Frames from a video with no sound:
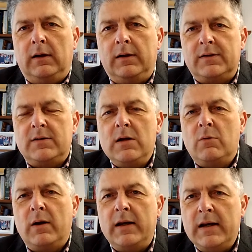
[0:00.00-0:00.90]
And
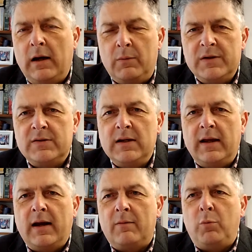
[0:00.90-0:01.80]
secretly now we see
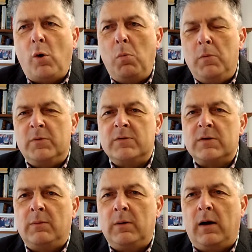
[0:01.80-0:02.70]
they have problems of
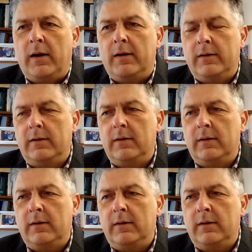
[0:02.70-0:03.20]
some kind.